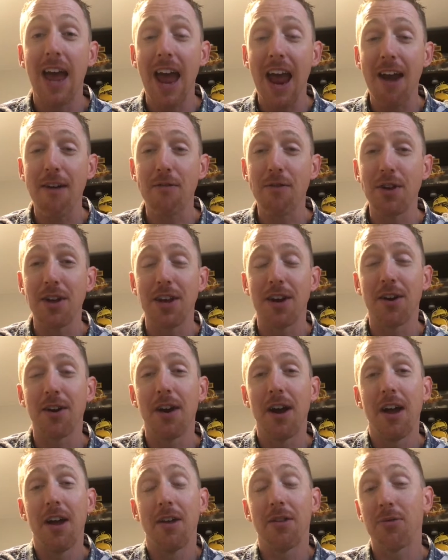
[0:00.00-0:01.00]
every
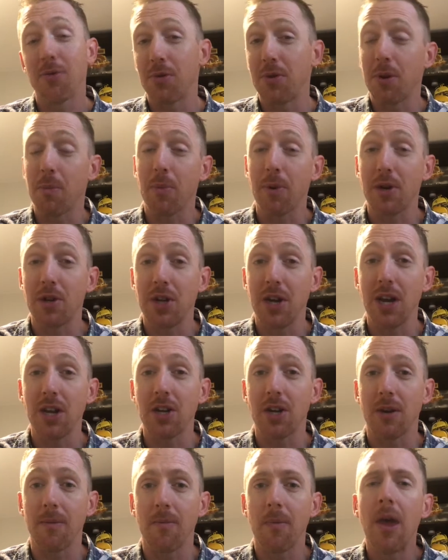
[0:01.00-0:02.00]
year through the
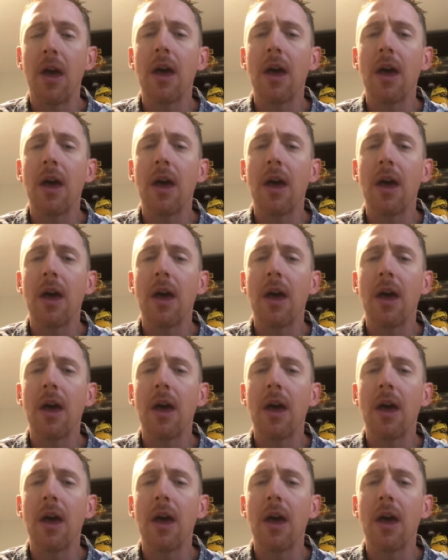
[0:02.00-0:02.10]
appreciation.